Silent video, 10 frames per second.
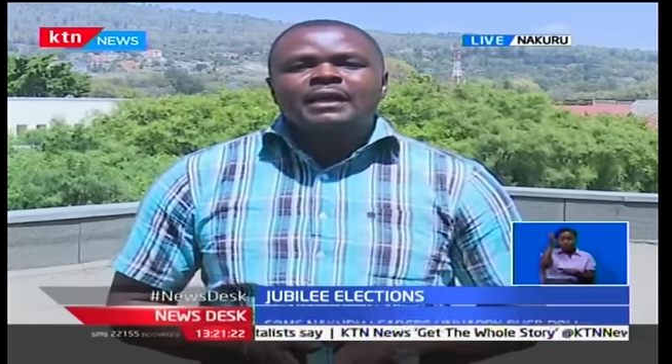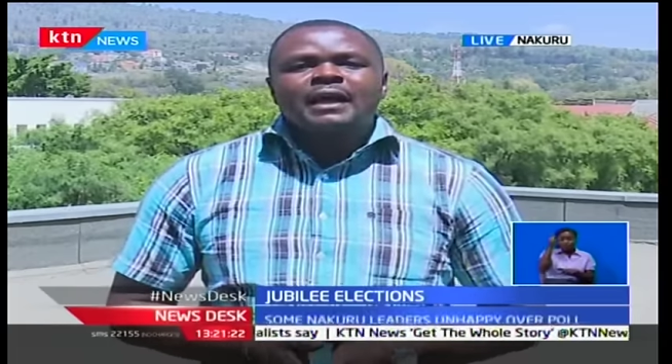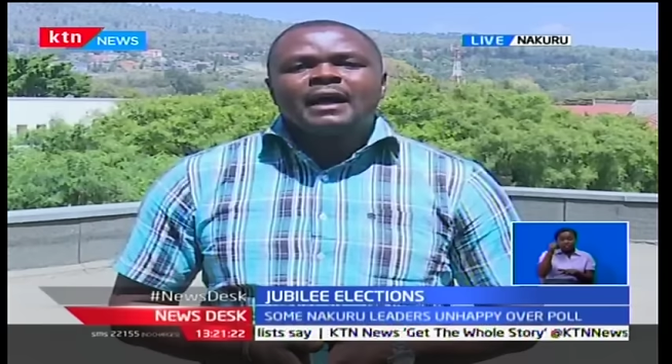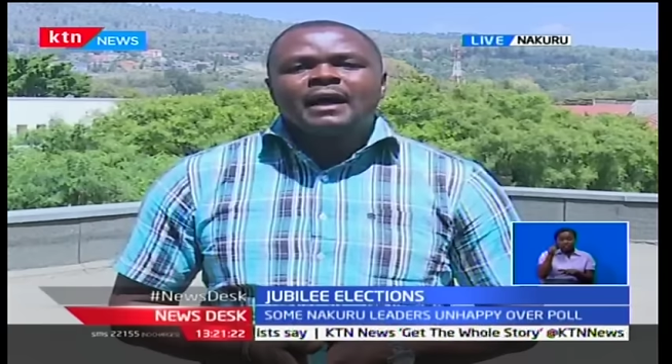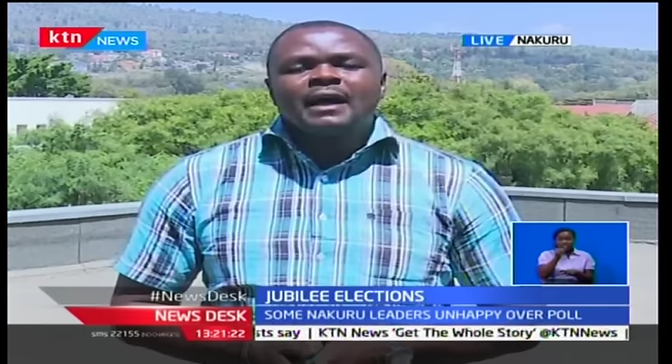
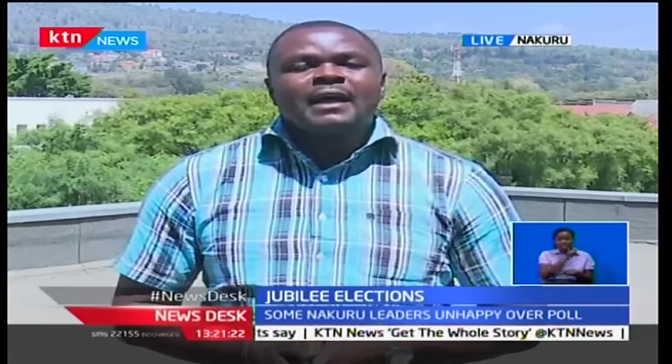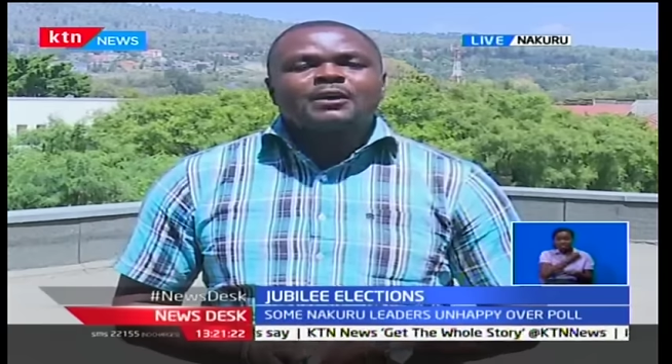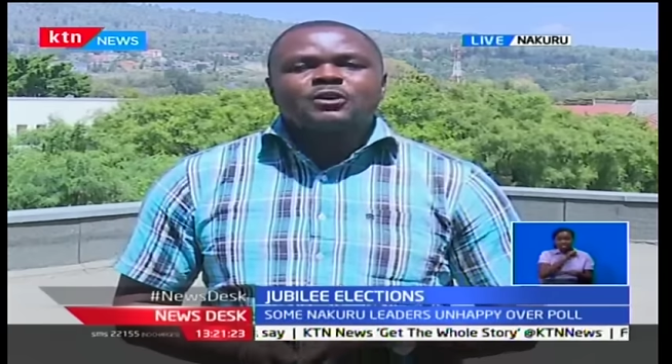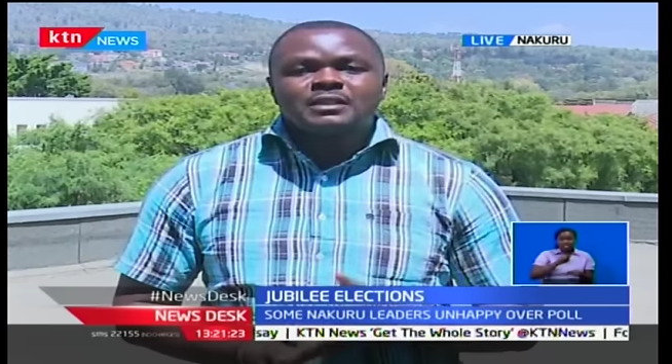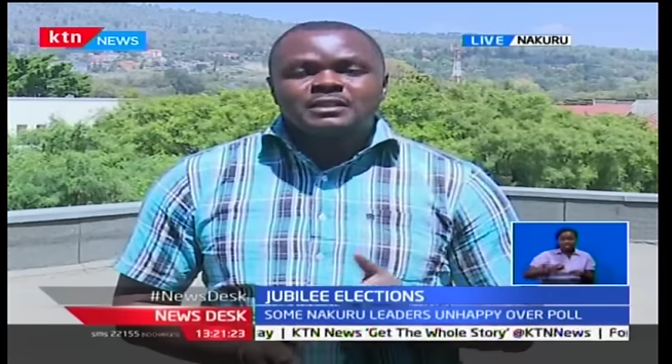uh,
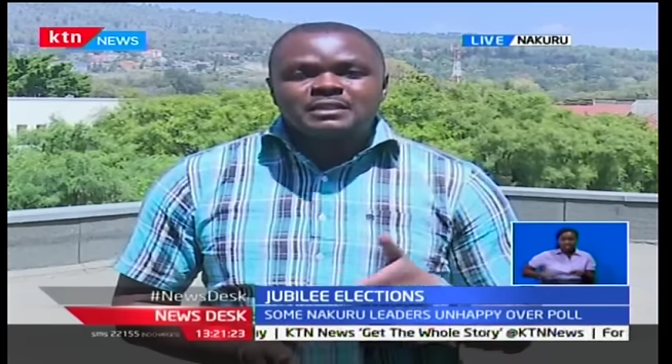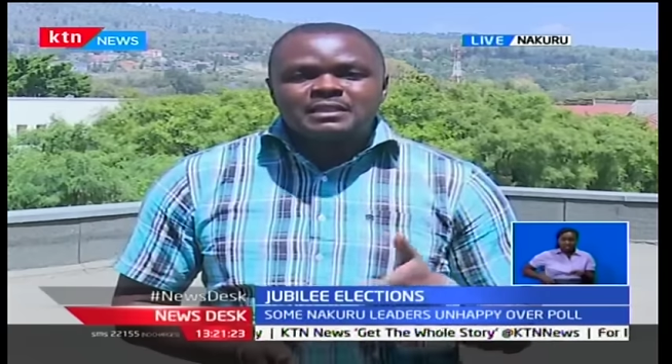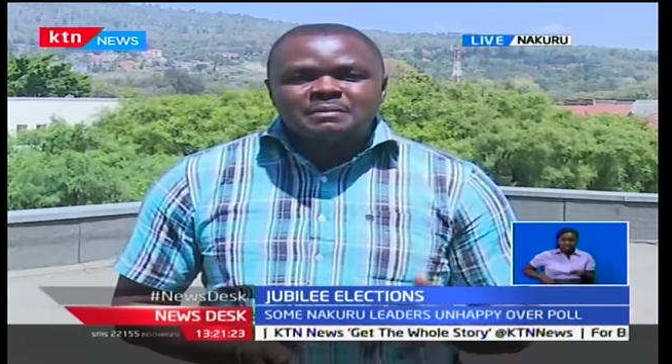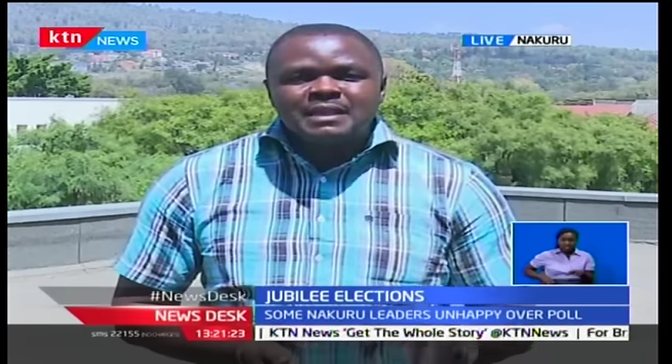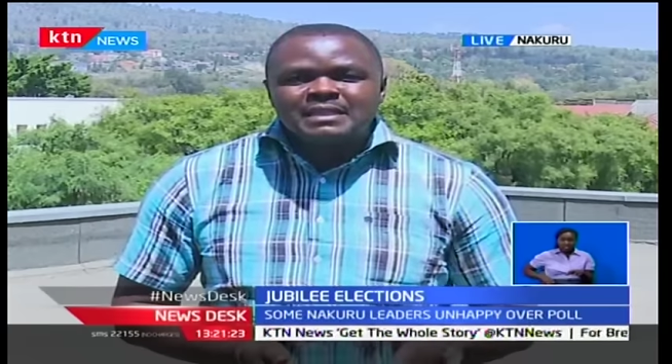echoed
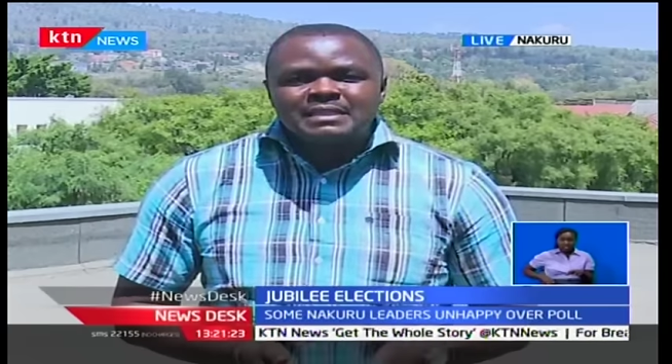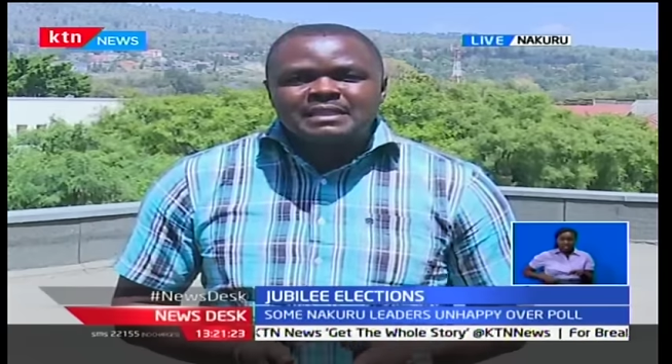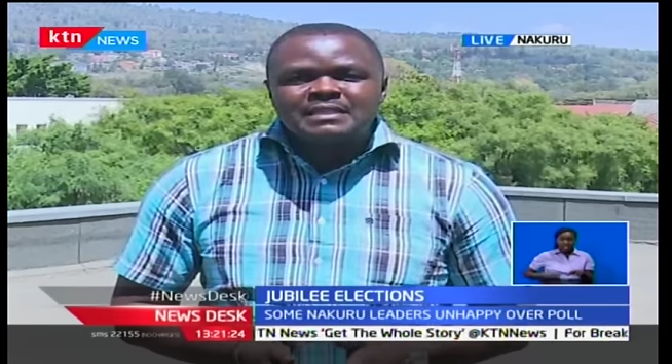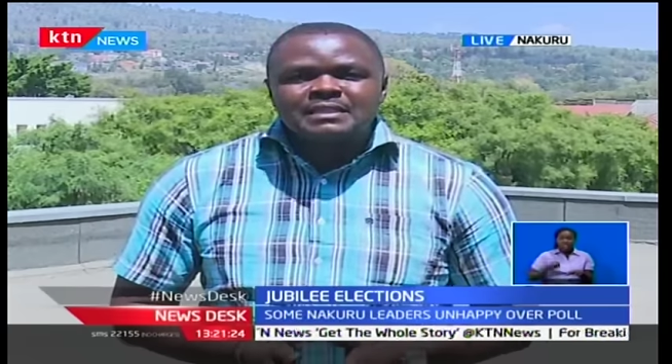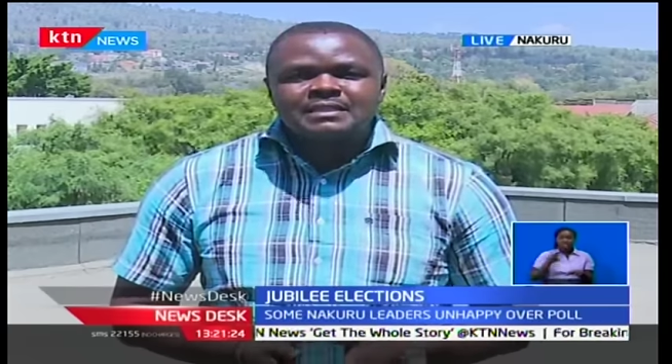similar
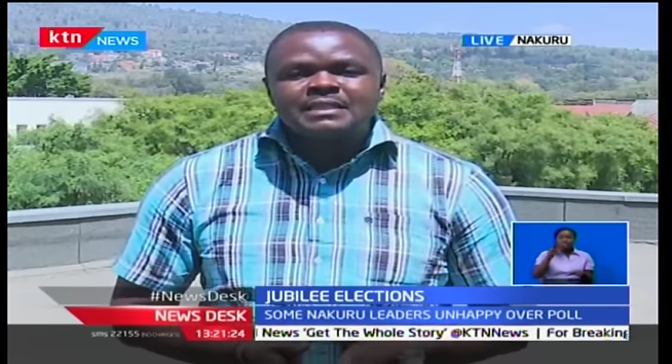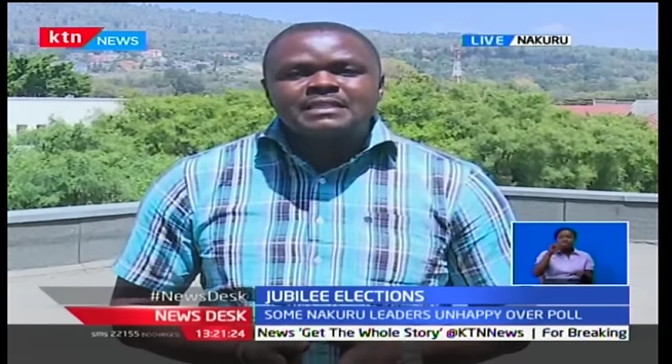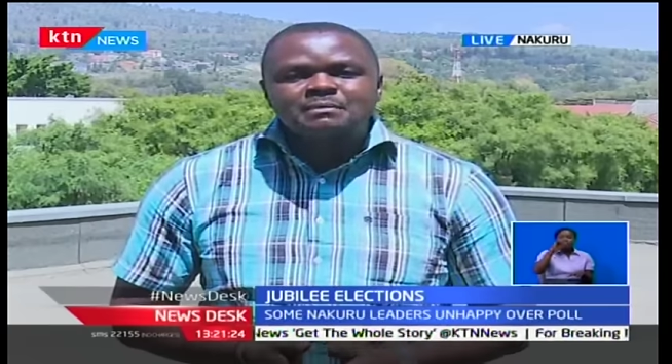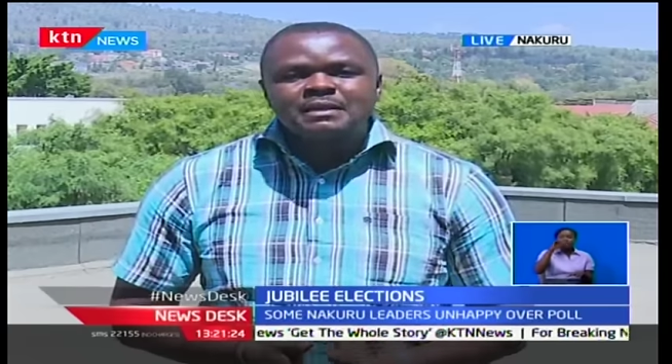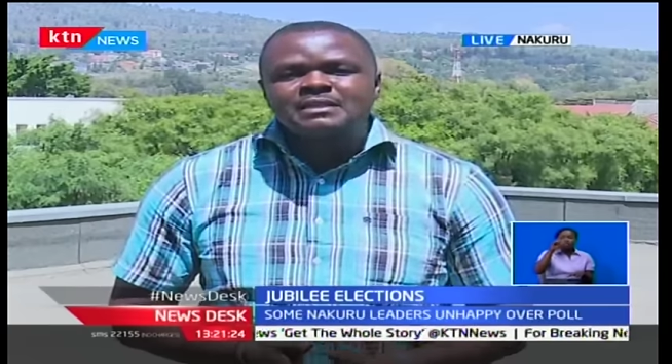
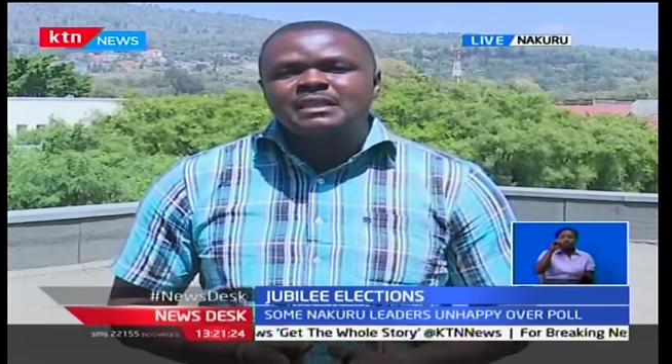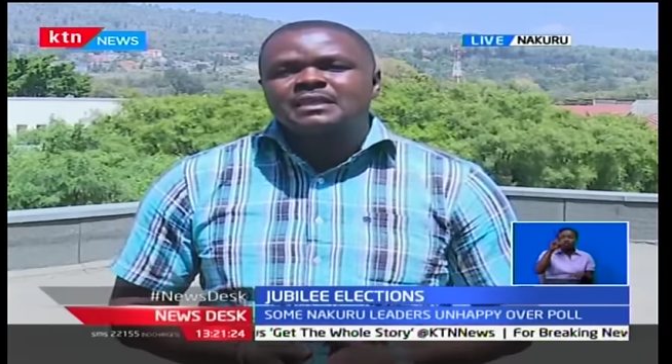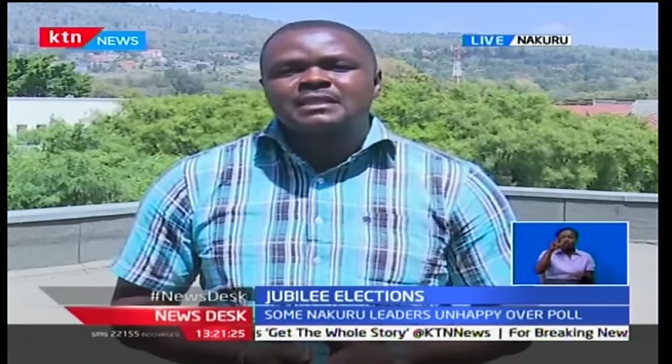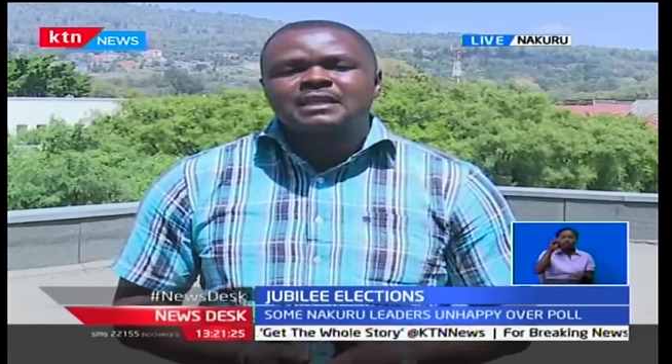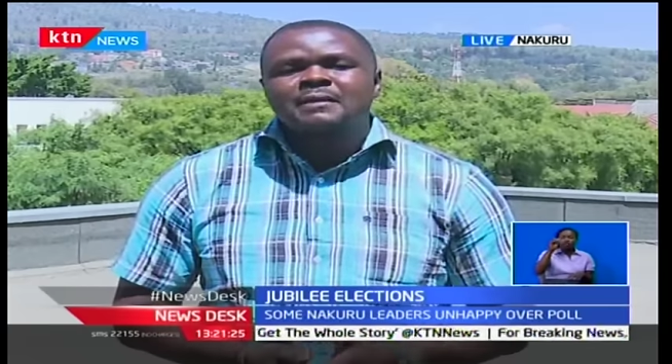sentiments, saying
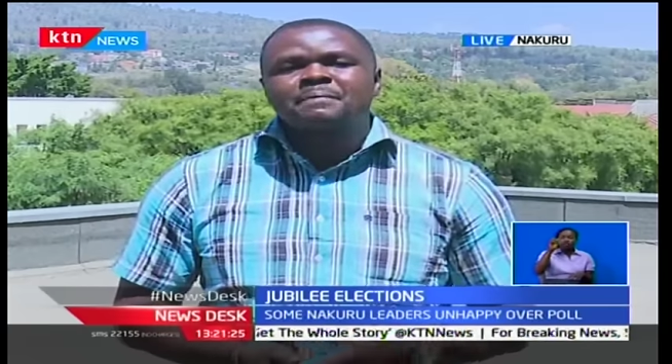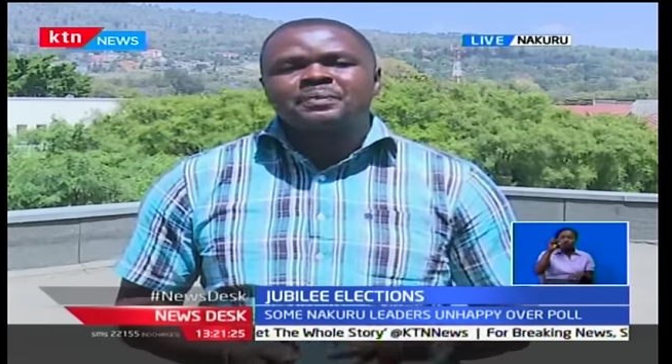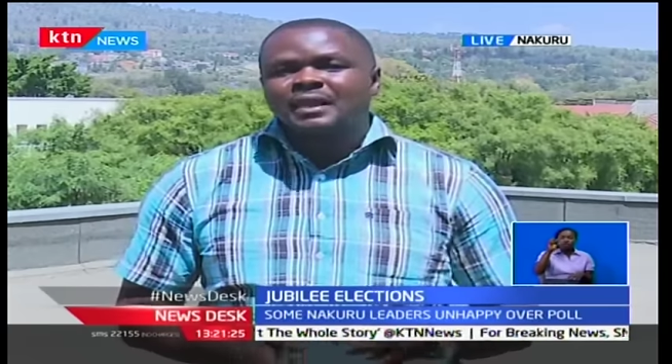that um,